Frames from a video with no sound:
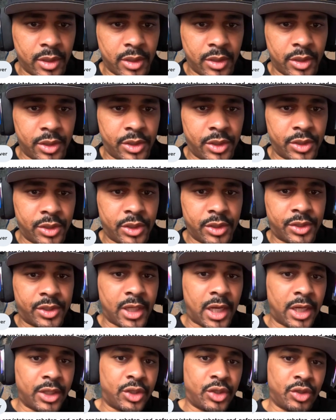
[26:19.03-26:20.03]
This is the
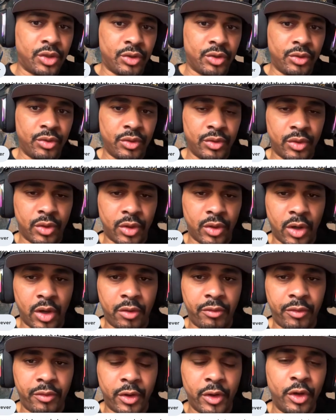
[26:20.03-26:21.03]
statue
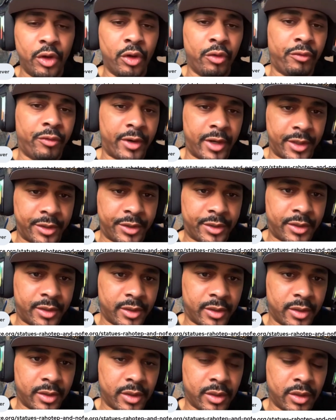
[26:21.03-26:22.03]
of Nofret.
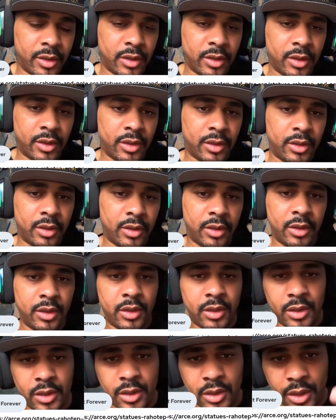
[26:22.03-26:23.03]

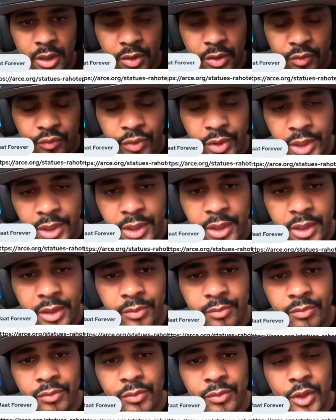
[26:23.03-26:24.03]
And really,
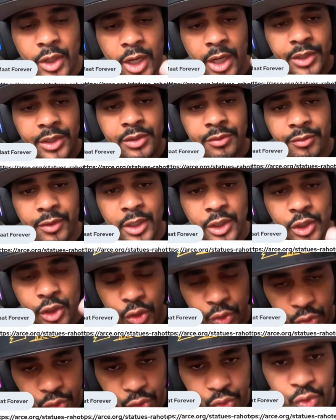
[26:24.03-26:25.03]
the artifact
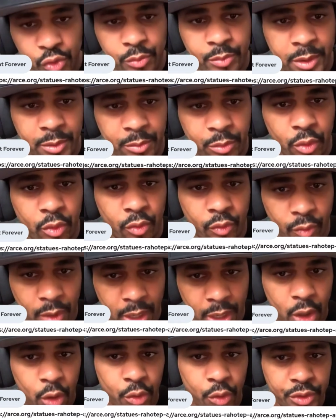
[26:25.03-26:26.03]
shows two people,
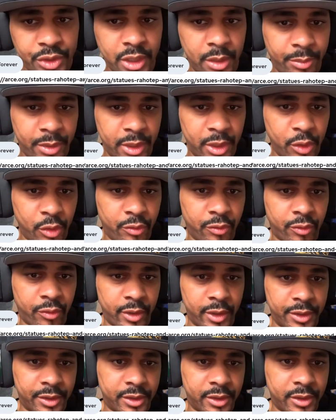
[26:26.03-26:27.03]
Rahotep and
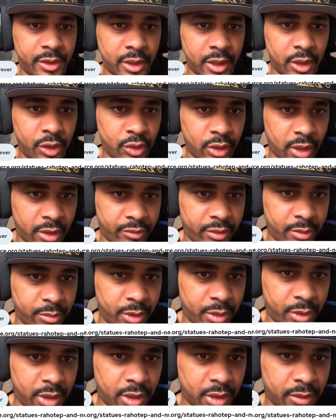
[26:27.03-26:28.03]
Nofret, and you have them
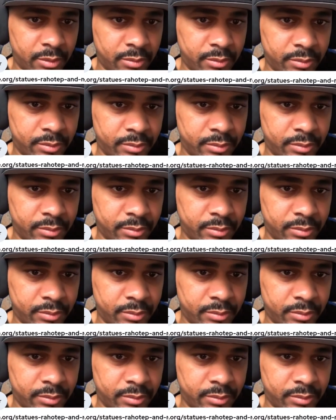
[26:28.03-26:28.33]
here.